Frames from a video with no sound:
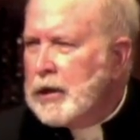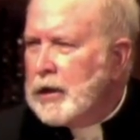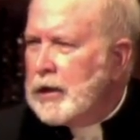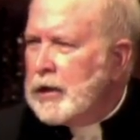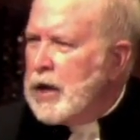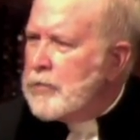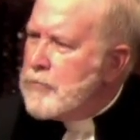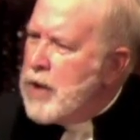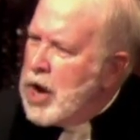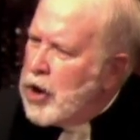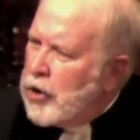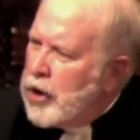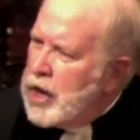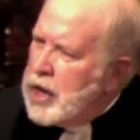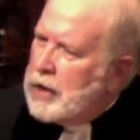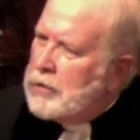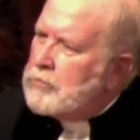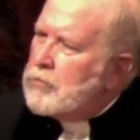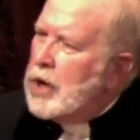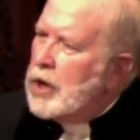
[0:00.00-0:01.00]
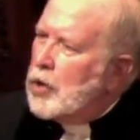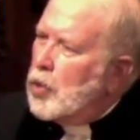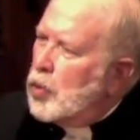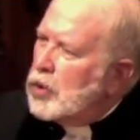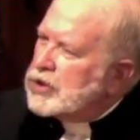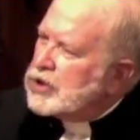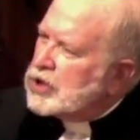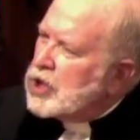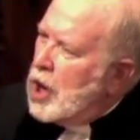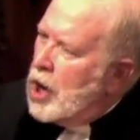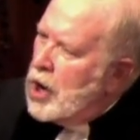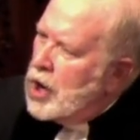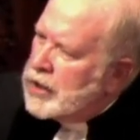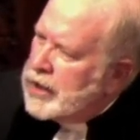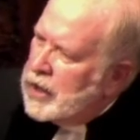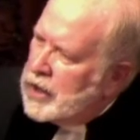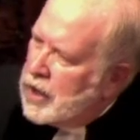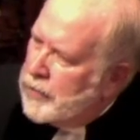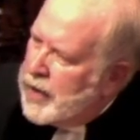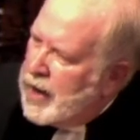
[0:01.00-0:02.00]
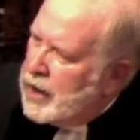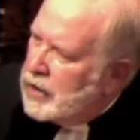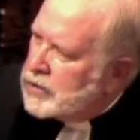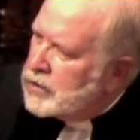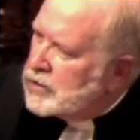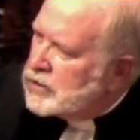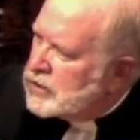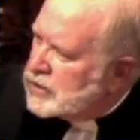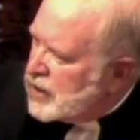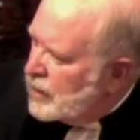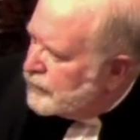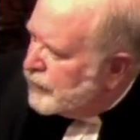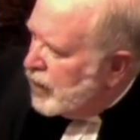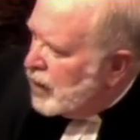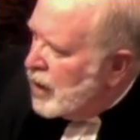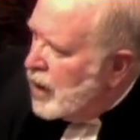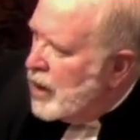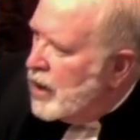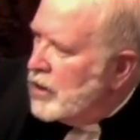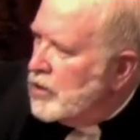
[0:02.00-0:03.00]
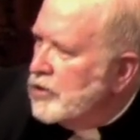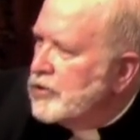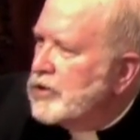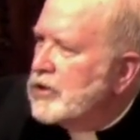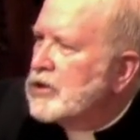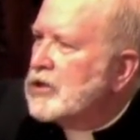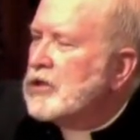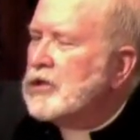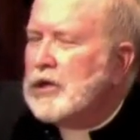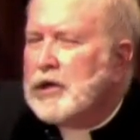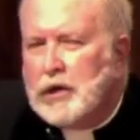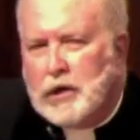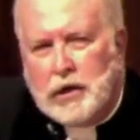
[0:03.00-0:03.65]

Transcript: That Miriam was talking about something else,